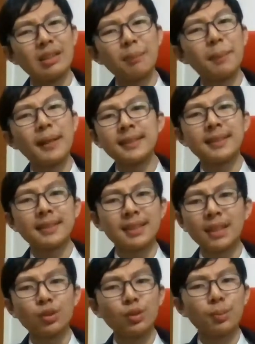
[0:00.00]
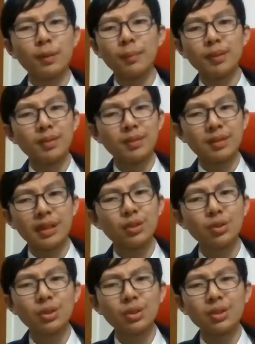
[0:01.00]
based on schedule purpose,
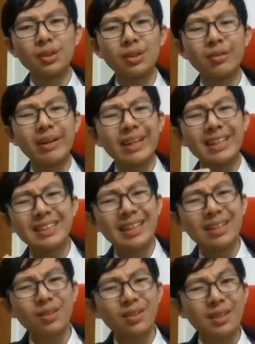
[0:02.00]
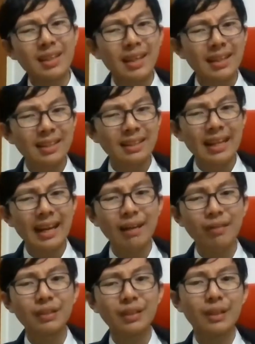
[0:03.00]
schedule wise, I don't think I, I
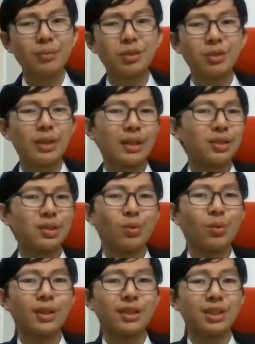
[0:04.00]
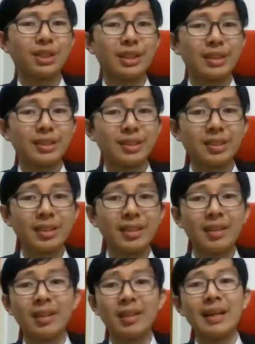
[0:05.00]
have time to actually watch this.
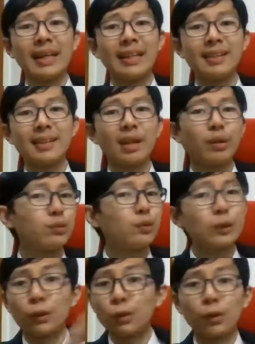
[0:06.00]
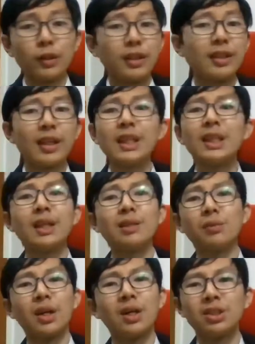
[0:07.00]
I think I have to record it and
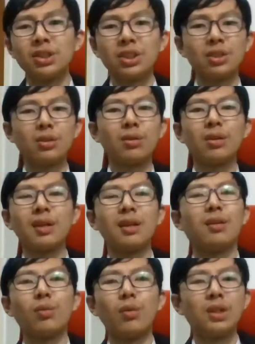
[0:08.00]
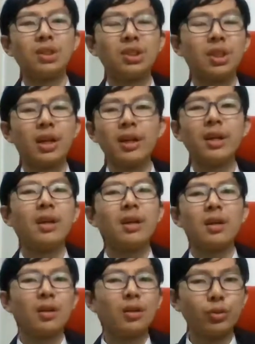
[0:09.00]
then watch it or watch a
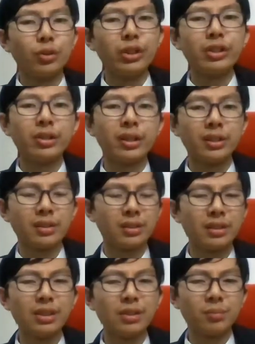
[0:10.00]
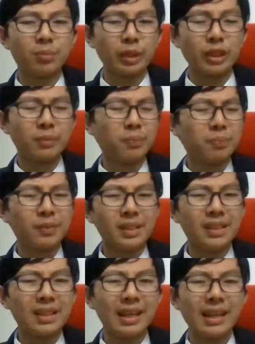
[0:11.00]
rerun, re,
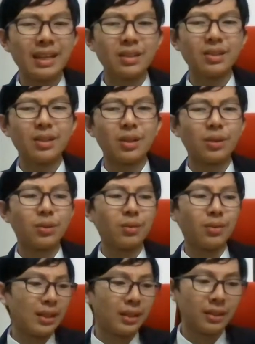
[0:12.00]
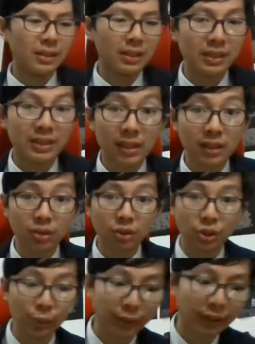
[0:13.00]
like you know, like the second
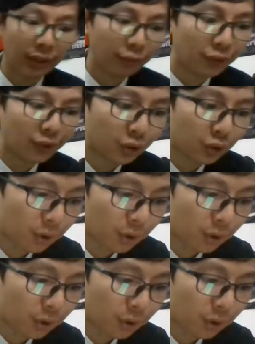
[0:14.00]
showing of this